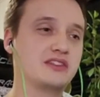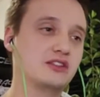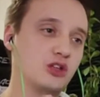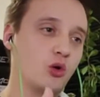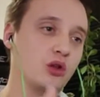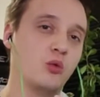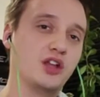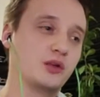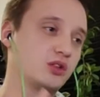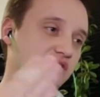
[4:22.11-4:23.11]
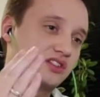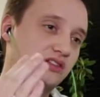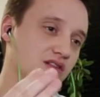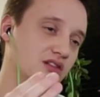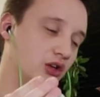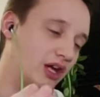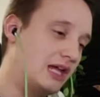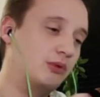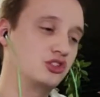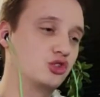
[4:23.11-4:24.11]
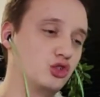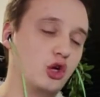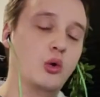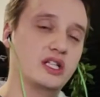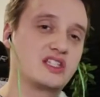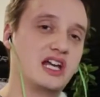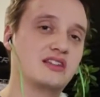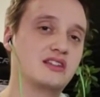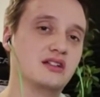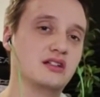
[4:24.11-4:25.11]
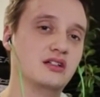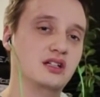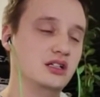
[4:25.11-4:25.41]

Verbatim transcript: That the only one that was, you know, able to go inside the,